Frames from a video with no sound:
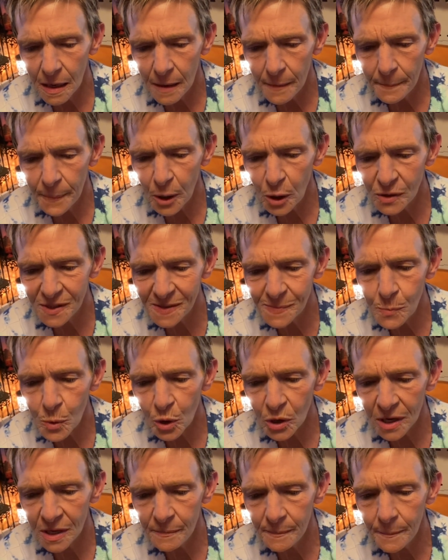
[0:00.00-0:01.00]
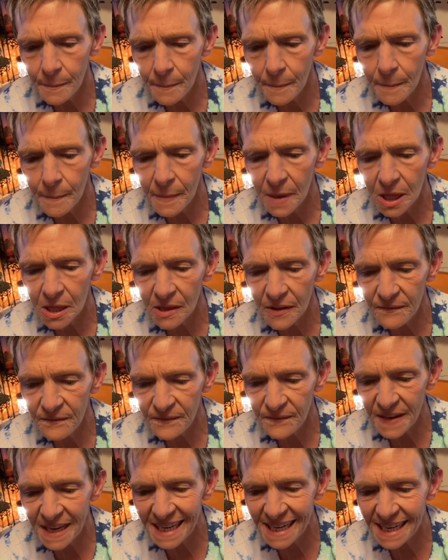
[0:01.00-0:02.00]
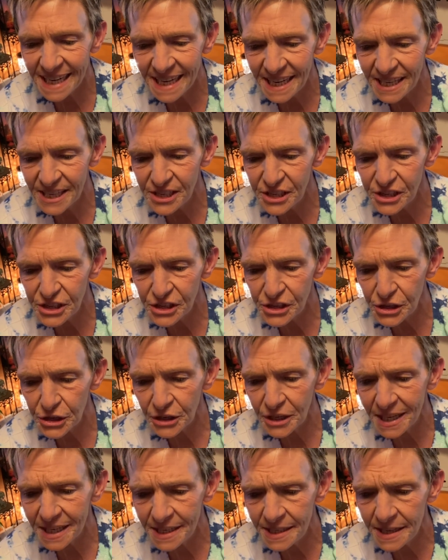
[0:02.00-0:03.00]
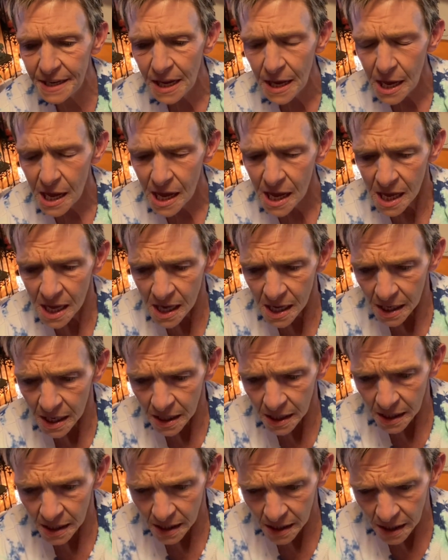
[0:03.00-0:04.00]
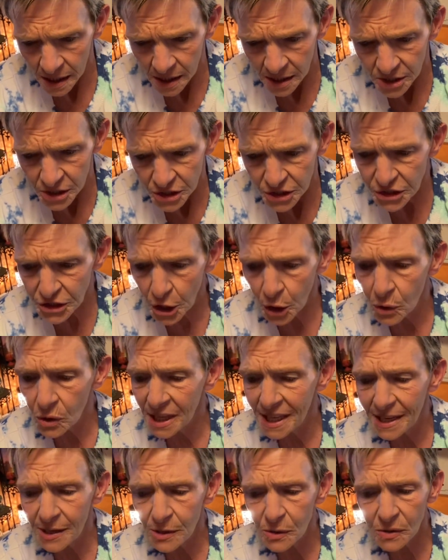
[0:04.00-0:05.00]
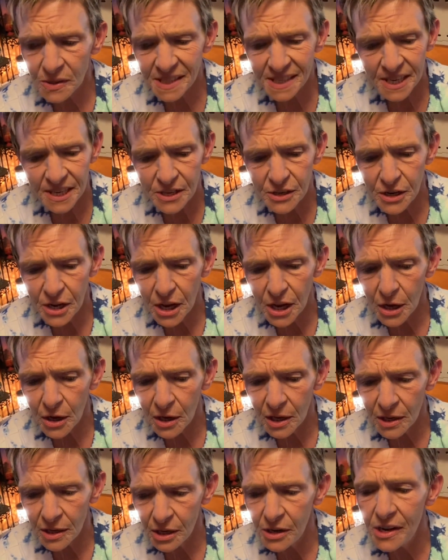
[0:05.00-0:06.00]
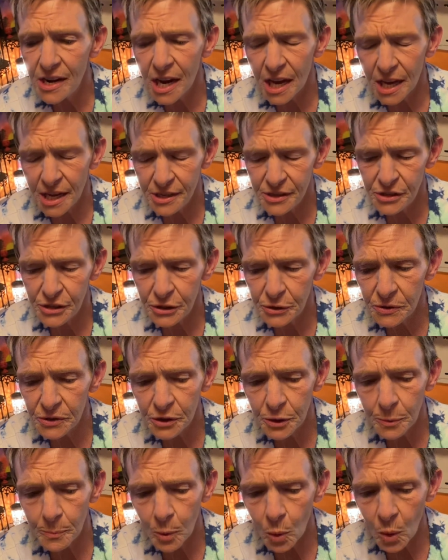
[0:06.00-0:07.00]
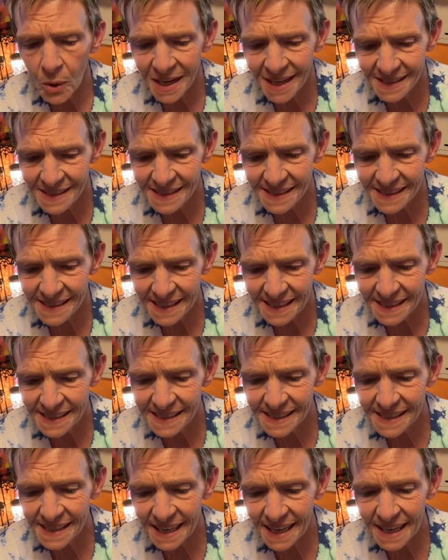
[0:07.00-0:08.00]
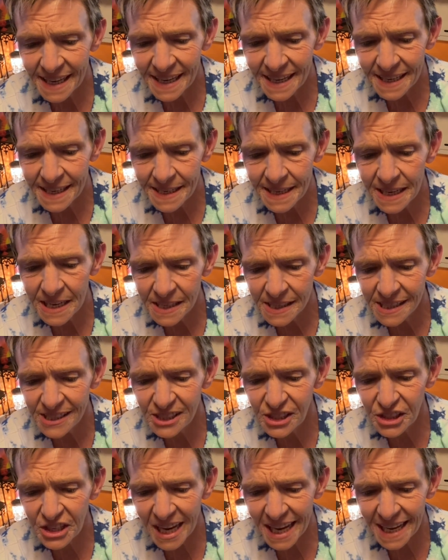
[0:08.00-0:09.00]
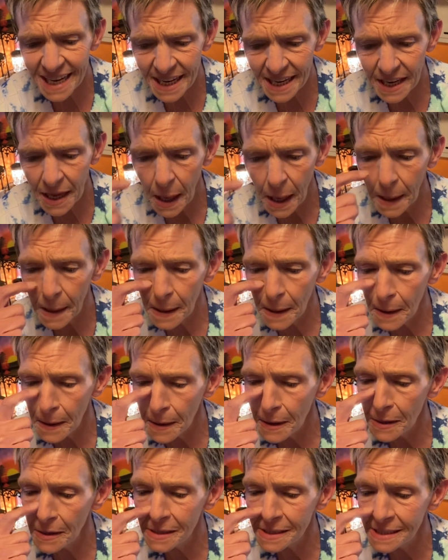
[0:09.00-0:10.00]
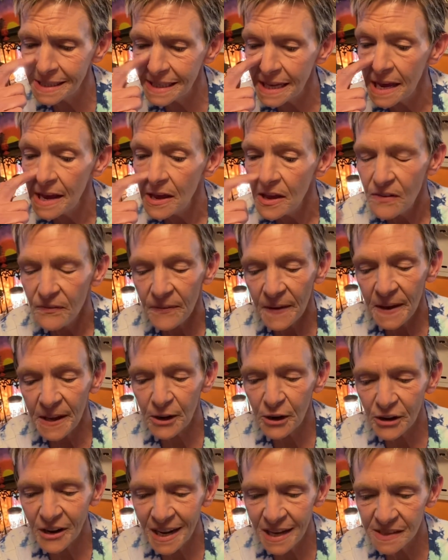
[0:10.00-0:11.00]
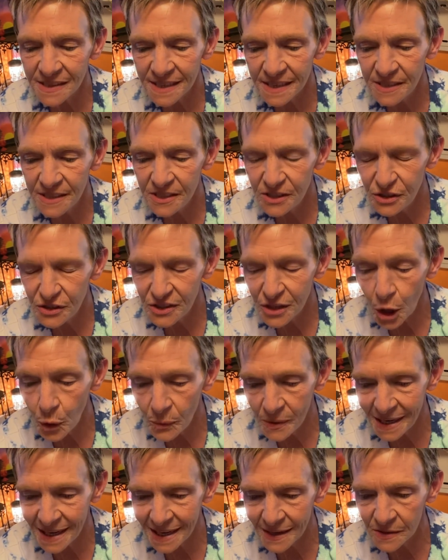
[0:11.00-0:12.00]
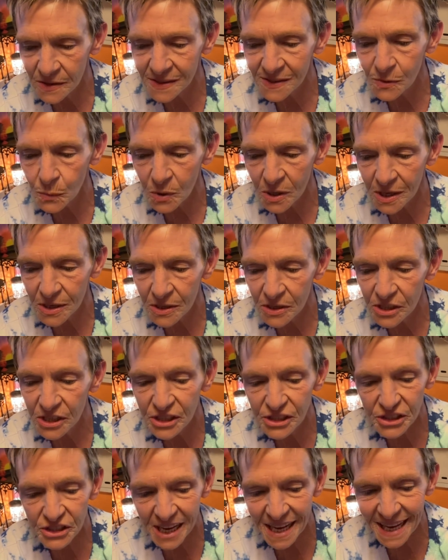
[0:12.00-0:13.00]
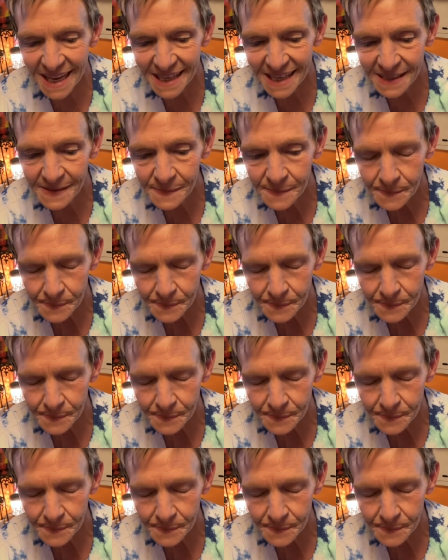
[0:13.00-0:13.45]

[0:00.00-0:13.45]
Postmortem lividity should show little to none due to buoyancy. Skin shedding occurs. Fingernails and toenails will shed